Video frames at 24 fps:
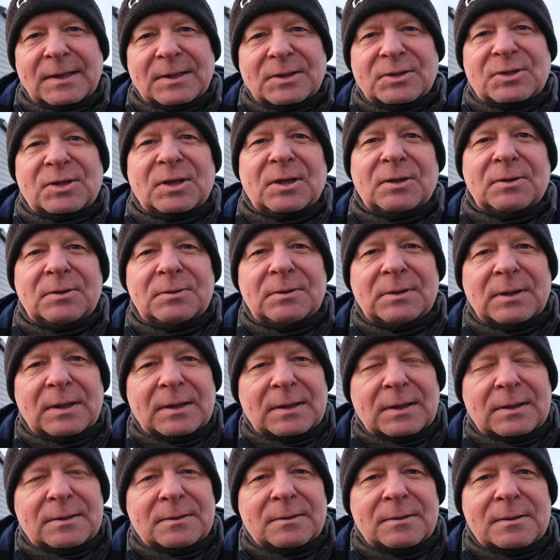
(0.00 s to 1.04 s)
So
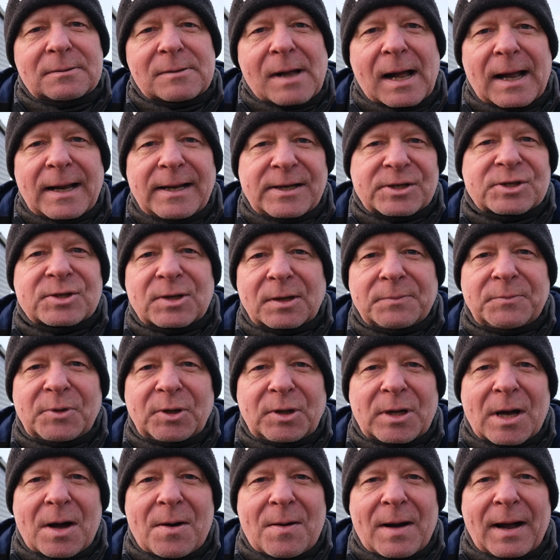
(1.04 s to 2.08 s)
each time you
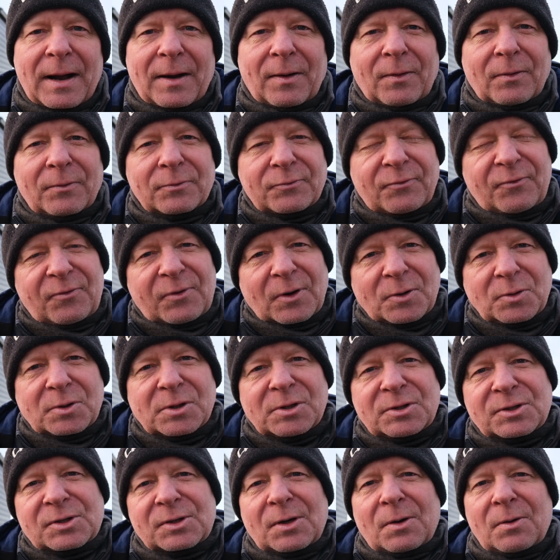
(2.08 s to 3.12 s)
go out,
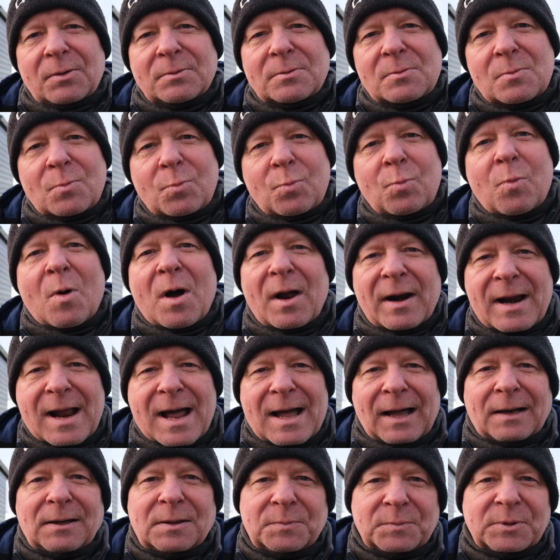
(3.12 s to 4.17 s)
focus on one
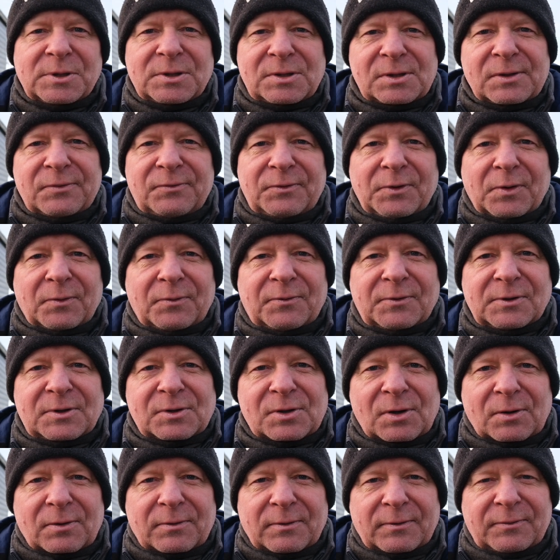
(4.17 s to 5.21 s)
element of your
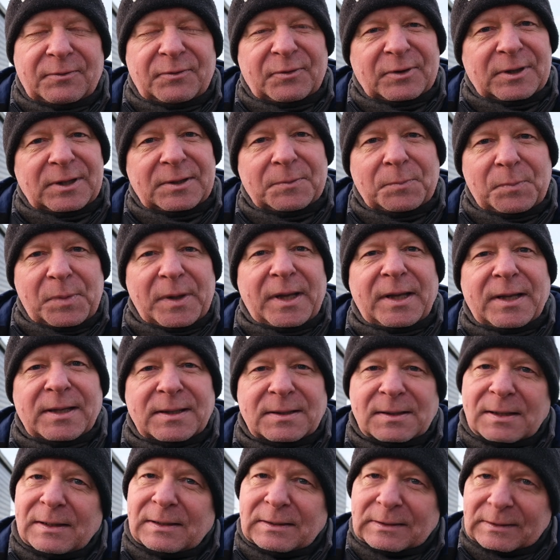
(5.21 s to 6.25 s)
photography, be
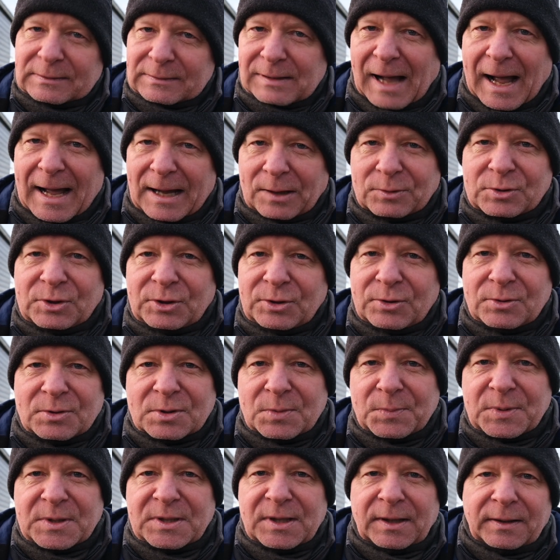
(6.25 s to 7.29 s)
it how to use
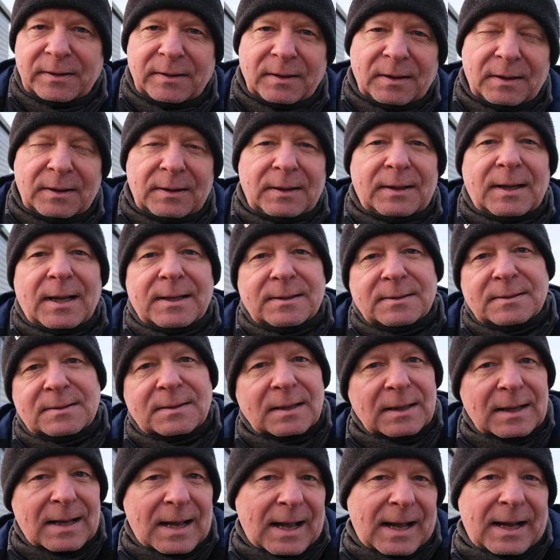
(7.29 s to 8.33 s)
a particular lens,
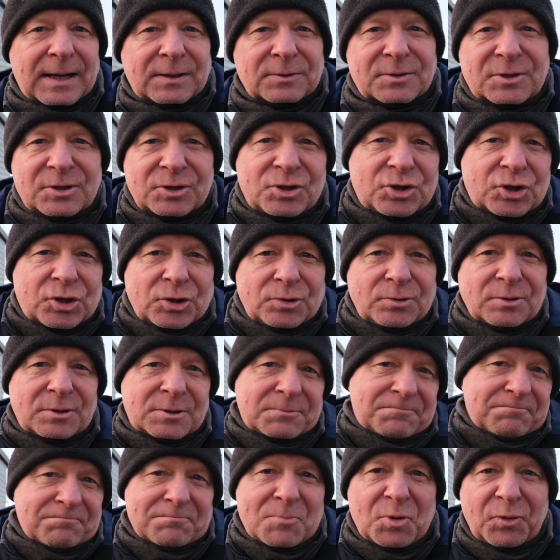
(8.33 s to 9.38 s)
how to shoot
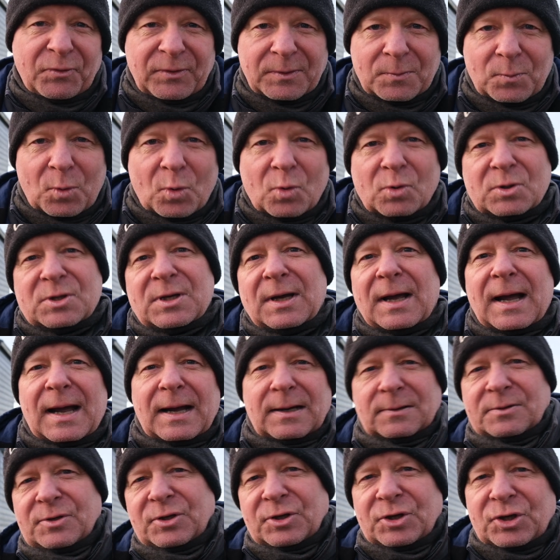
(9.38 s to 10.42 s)
moving water,
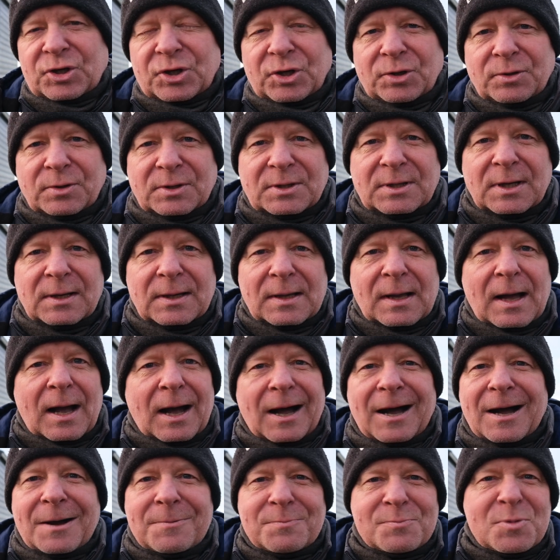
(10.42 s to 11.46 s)
how to shoot
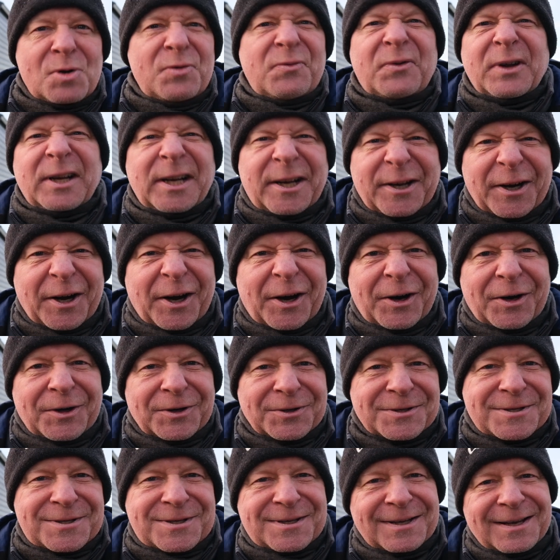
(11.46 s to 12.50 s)
moving
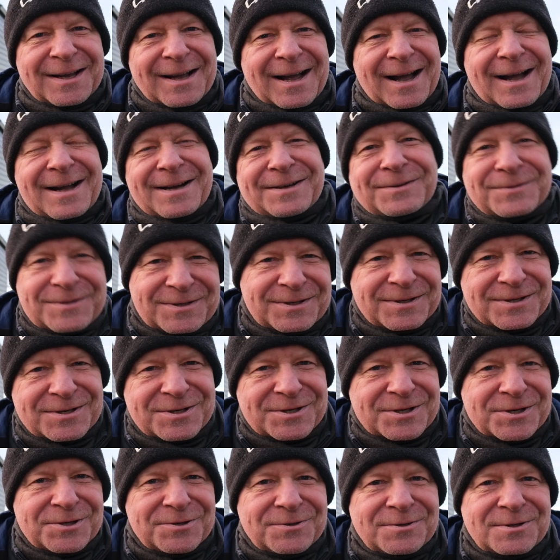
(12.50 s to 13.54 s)
cars, how to
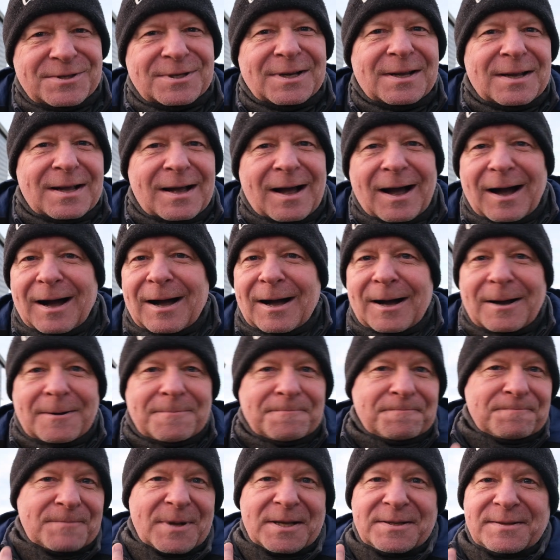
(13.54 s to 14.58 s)
shoot,
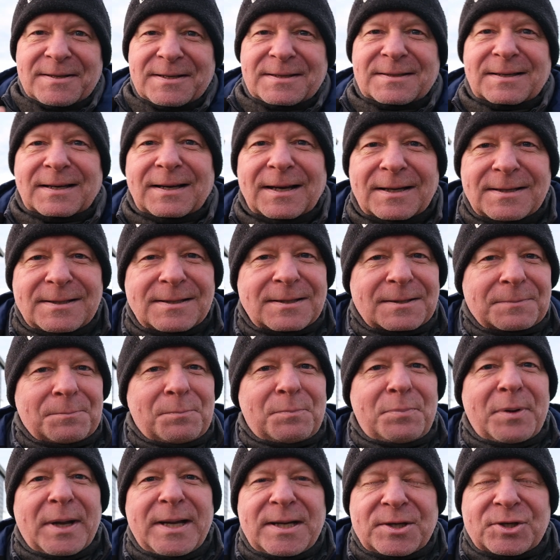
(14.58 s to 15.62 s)
in this case,
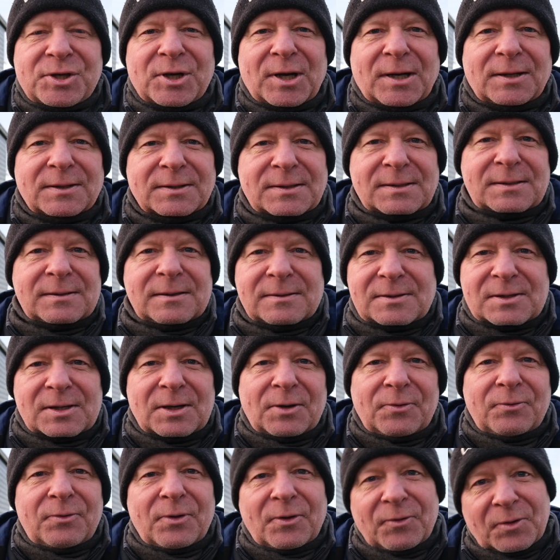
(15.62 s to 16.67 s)
beach huts,
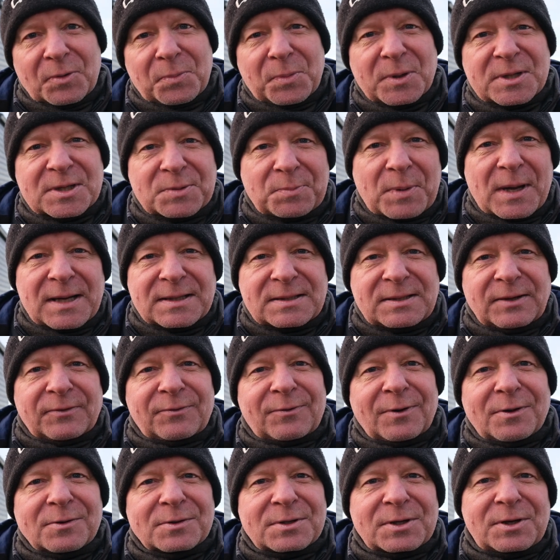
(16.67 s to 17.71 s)
so that the
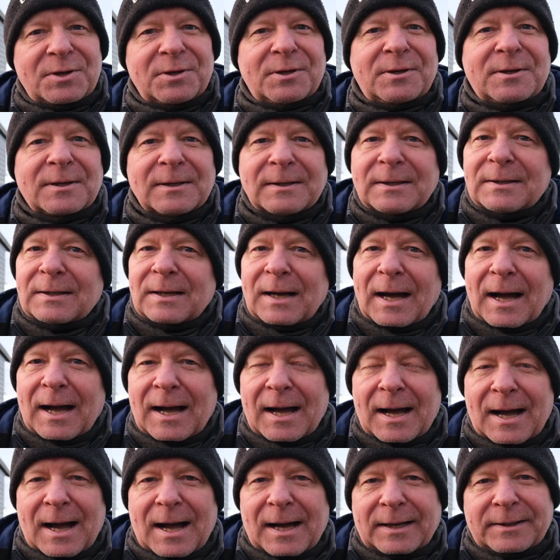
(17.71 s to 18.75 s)
perspective looks good
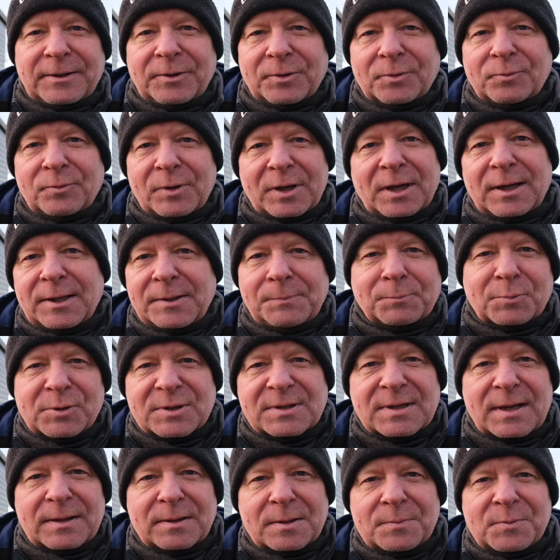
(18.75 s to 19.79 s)
and you really
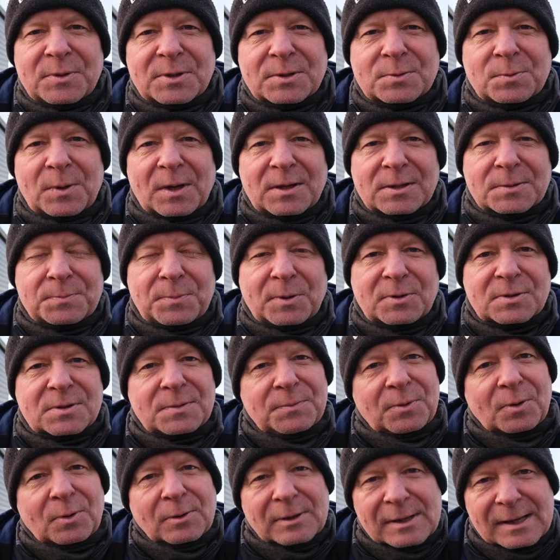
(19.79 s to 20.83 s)
present them as well as
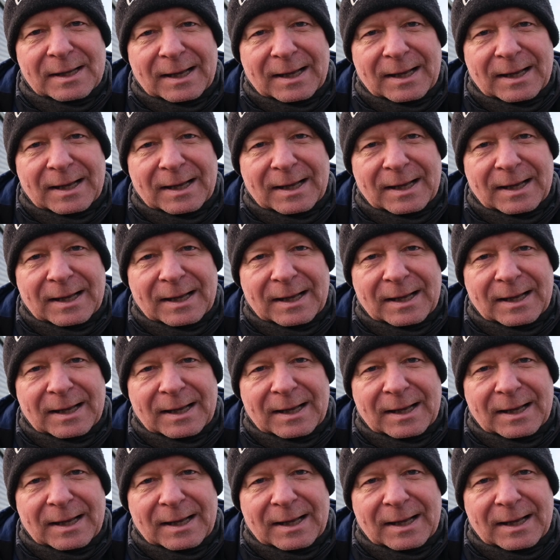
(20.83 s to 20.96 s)
possible.